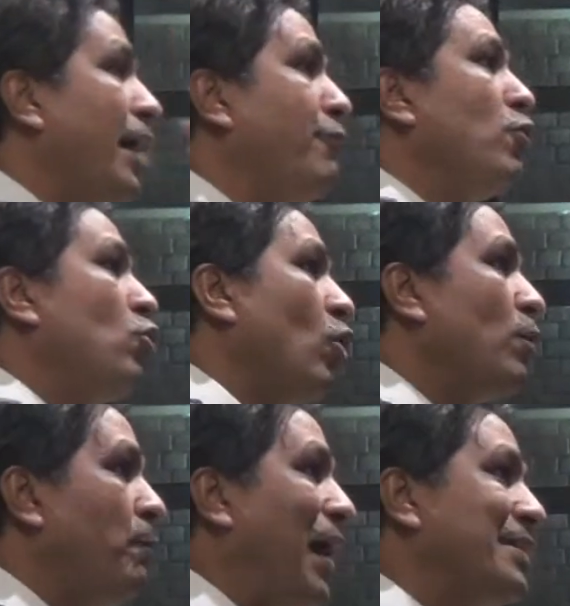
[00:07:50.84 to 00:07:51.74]
if you
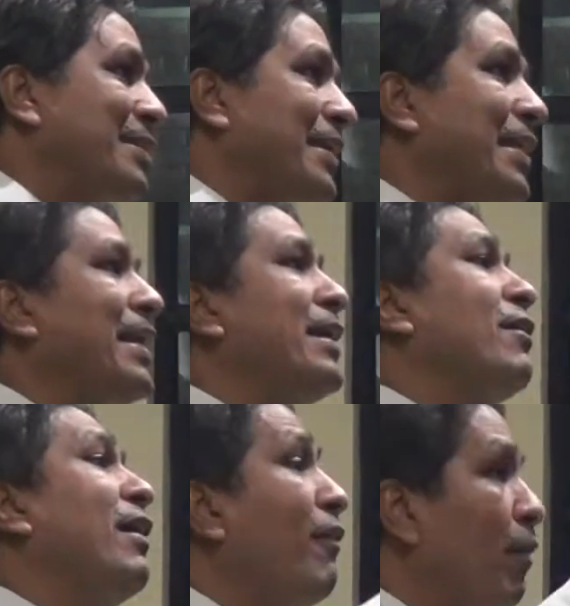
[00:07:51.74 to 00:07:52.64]
don't pass it, then it
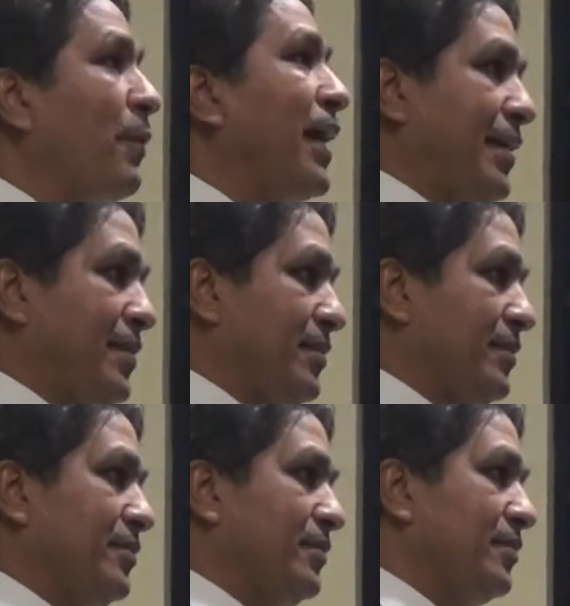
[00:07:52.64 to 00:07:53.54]
will evaporate.
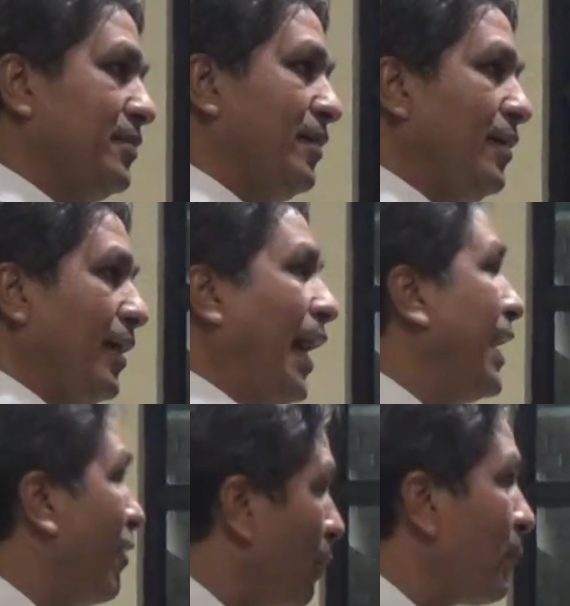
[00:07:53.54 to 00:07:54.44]
And
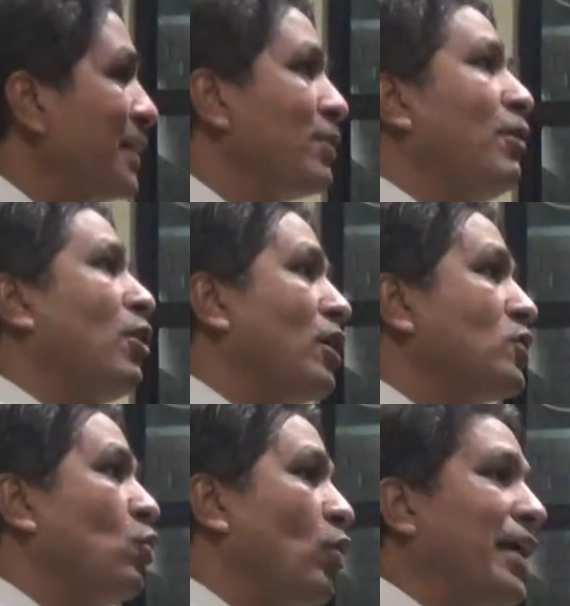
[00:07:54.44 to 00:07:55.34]
evaporation will cause
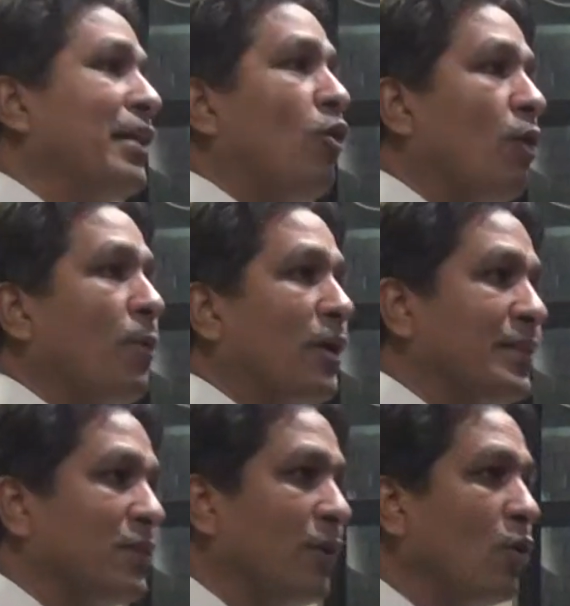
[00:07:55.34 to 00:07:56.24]
cooling and the whole
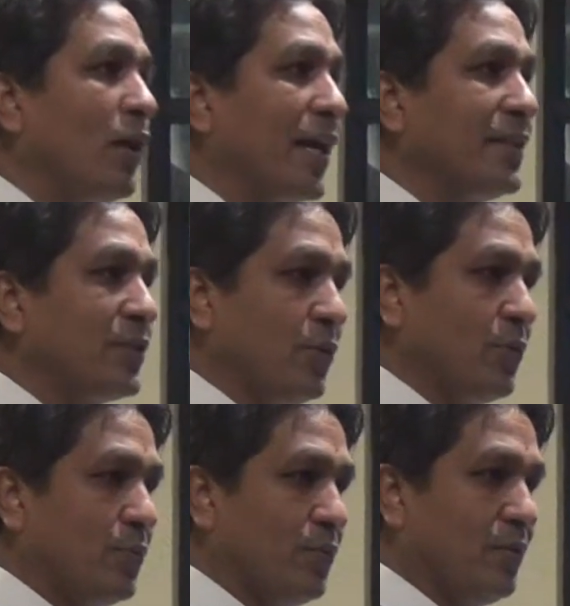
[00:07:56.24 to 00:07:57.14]
process will go against
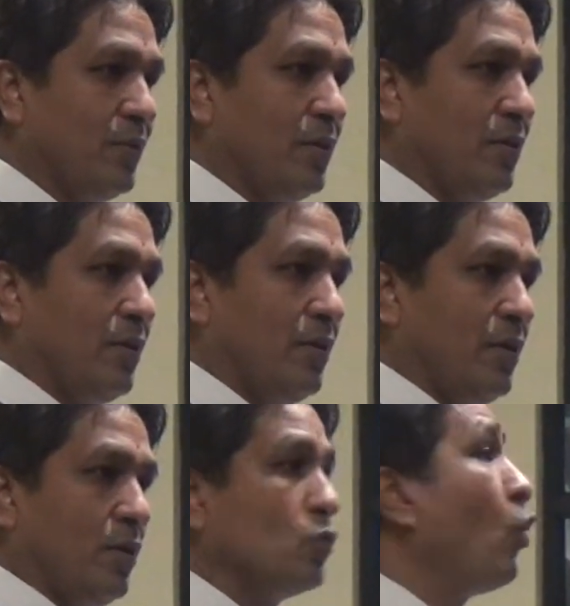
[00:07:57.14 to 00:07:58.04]
you.
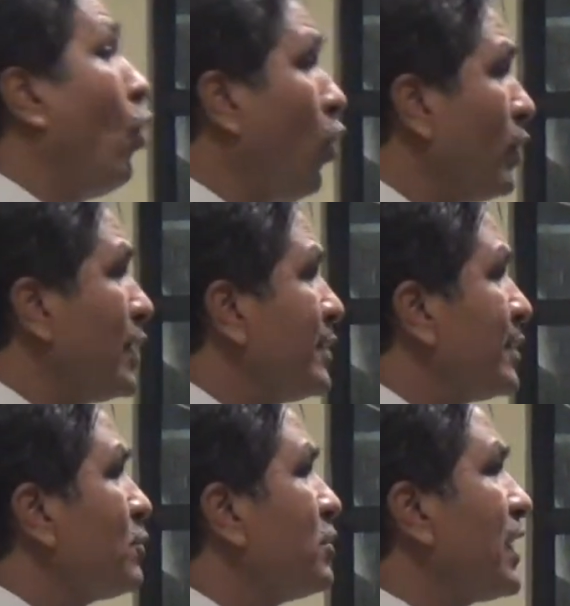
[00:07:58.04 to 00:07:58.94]
So all these
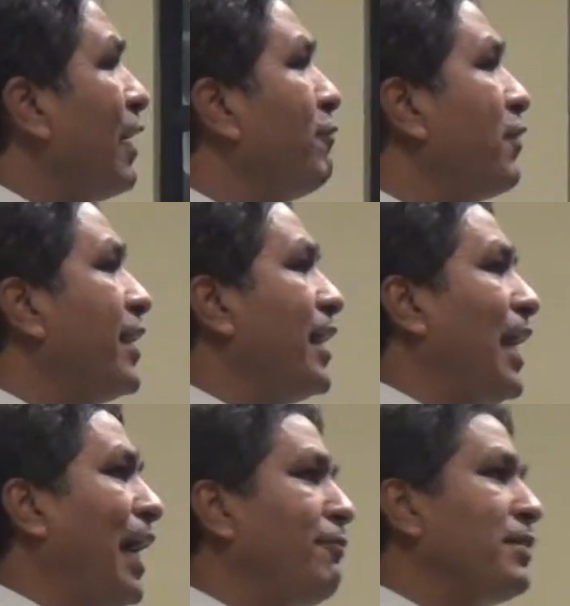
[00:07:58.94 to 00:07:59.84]
things which everyday
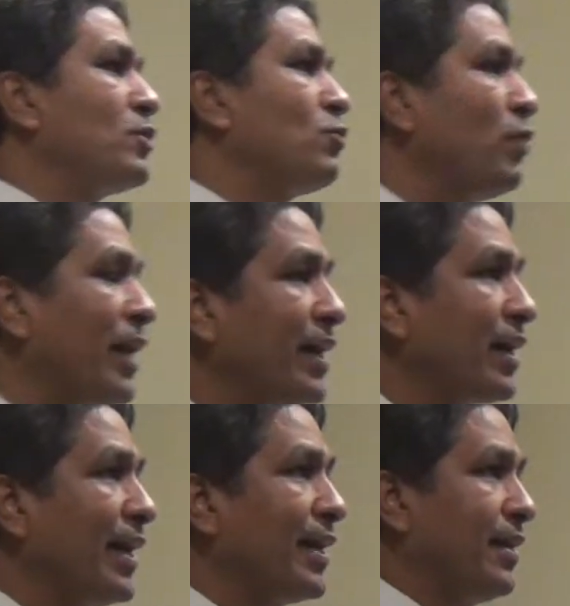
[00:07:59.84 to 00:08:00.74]
life is very
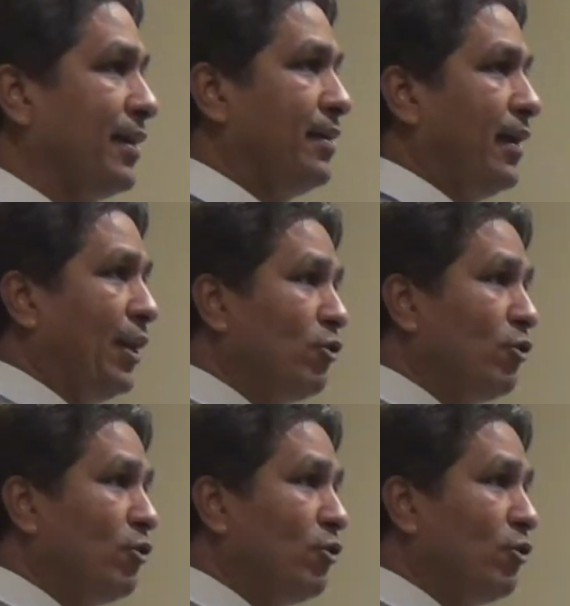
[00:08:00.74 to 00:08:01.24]
connected, and